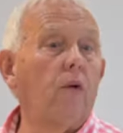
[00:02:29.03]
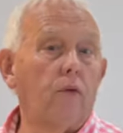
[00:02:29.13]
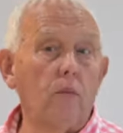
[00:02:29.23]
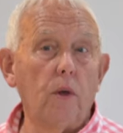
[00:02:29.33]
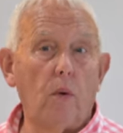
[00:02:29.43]
of
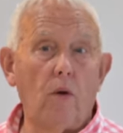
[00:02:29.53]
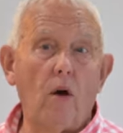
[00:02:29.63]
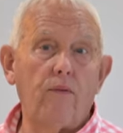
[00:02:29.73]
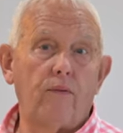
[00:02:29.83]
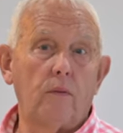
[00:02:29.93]
them that were
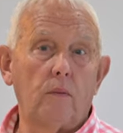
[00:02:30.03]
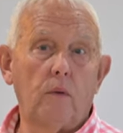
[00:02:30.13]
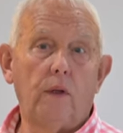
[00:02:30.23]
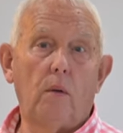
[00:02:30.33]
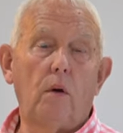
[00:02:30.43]
off.
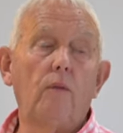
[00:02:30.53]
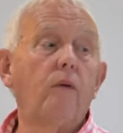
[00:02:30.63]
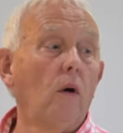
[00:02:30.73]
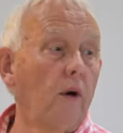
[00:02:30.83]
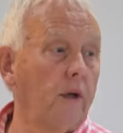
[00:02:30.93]
They were
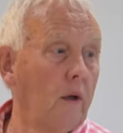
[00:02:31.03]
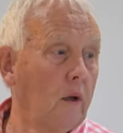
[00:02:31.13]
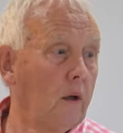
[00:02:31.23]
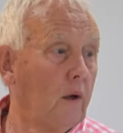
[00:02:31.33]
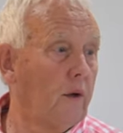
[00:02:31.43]
offline.
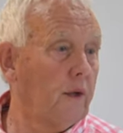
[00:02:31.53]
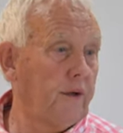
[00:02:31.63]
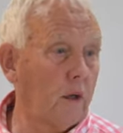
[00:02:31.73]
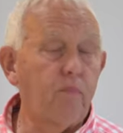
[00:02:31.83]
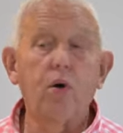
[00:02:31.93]

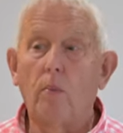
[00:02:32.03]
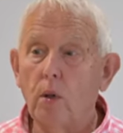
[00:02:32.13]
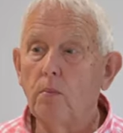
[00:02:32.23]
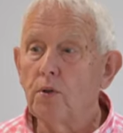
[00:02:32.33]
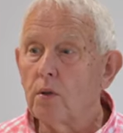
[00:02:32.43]
They'd had
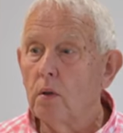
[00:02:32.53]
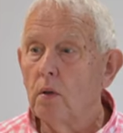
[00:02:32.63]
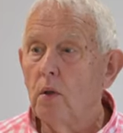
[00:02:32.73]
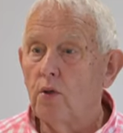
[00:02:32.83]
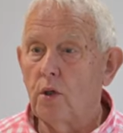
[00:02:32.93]
problems.
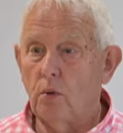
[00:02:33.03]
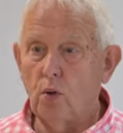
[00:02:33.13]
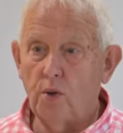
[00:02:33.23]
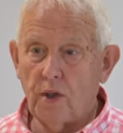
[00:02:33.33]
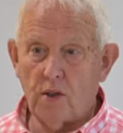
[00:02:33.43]
So of
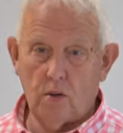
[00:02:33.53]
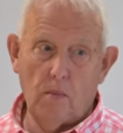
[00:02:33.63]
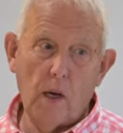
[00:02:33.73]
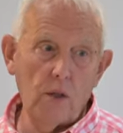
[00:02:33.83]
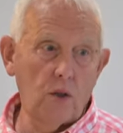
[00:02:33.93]
course that's a
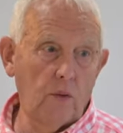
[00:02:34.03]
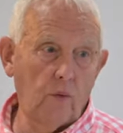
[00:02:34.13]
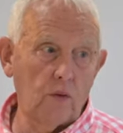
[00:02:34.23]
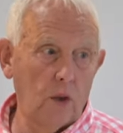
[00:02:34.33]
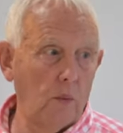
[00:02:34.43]
major
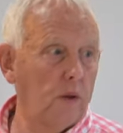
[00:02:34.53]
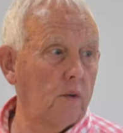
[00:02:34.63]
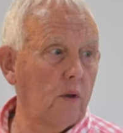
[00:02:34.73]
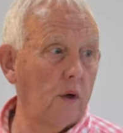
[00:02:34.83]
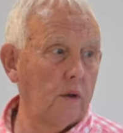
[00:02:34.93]
difficulty when
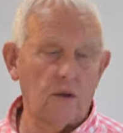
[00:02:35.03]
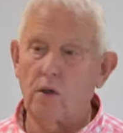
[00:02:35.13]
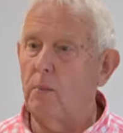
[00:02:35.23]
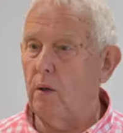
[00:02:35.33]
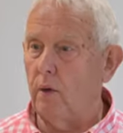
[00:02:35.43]
you've got an
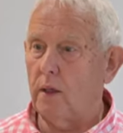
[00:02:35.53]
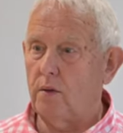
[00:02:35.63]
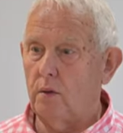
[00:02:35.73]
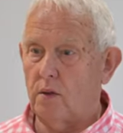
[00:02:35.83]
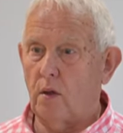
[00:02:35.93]
atomic
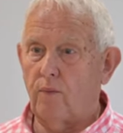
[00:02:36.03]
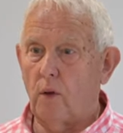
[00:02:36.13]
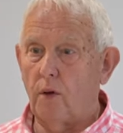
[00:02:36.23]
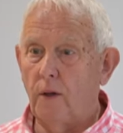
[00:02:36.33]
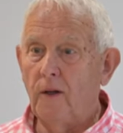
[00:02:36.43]
reactor that's
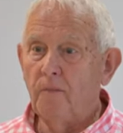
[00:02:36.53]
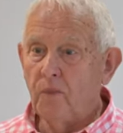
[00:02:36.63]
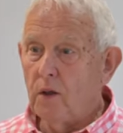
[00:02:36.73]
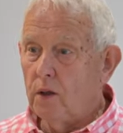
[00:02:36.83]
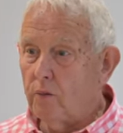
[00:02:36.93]
offline.
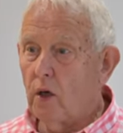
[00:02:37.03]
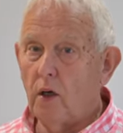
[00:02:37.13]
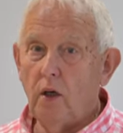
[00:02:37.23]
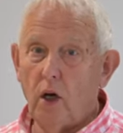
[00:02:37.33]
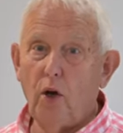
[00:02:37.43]
You've got
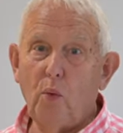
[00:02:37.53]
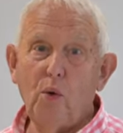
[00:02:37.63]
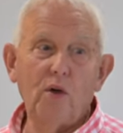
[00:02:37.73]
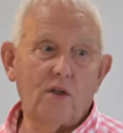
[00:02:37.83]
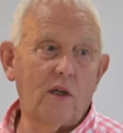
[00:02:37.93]
a lot of
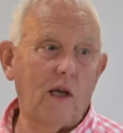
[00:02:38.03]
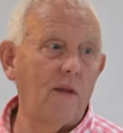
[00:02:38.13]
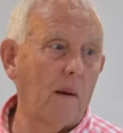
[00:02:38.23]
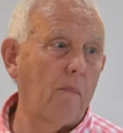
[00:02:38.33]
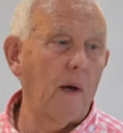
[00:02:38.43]
work to get that